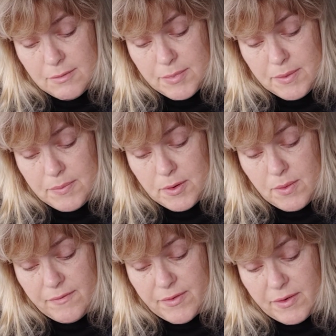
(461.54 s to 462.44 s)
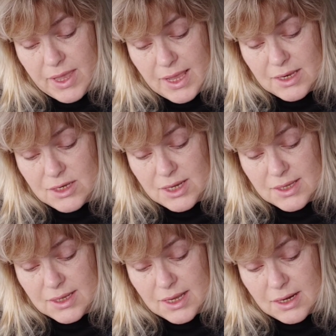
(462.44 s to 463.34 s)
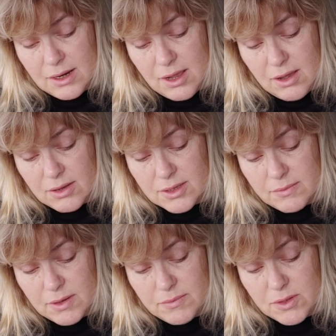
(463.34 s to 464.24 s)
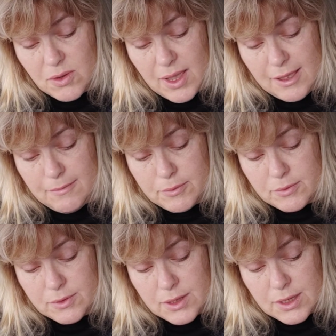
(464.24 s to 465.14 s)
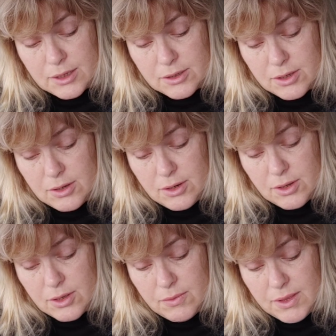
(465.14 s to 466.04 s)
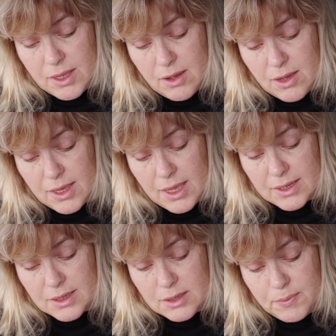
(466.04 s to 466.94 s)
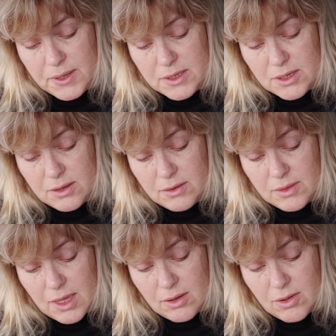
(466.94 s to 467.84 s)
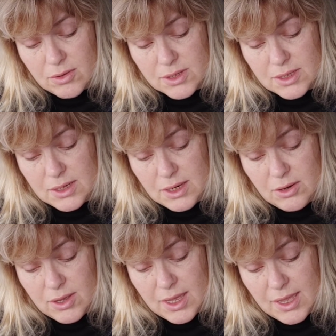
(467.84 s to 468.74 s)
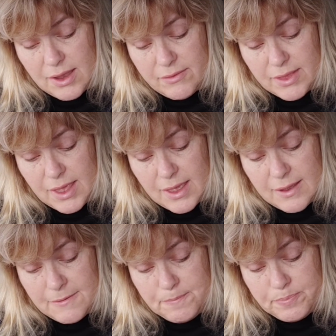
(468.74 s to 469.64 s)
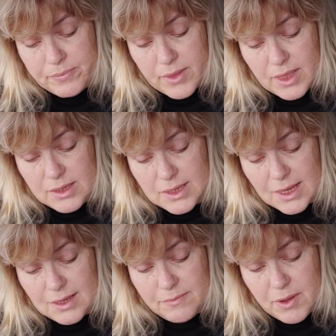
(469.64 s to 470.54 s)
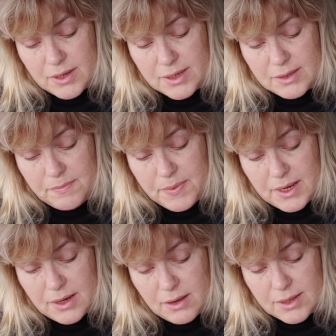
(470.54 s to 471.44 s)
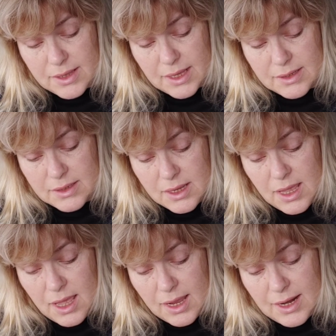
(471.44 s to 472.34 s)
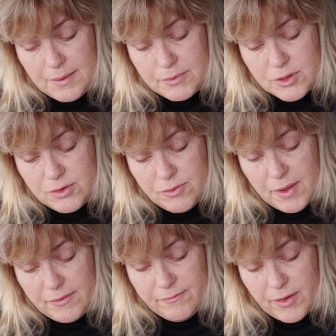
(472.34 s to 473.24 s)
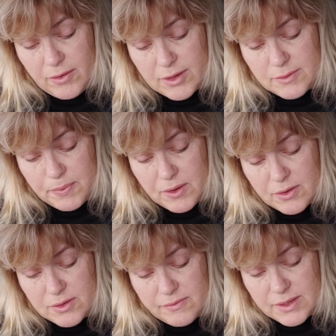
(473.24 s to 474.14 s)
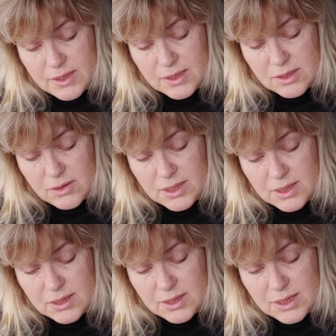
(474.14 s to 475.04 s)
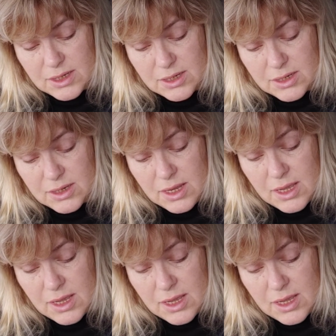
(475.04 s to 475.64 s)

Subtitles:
People who are very energetic and alert are sometimes not able to look you in the eye as they speak to you. They are constantly looking here and there. The scattered mind is a bit like that, unable to remain focused because of its excited condition.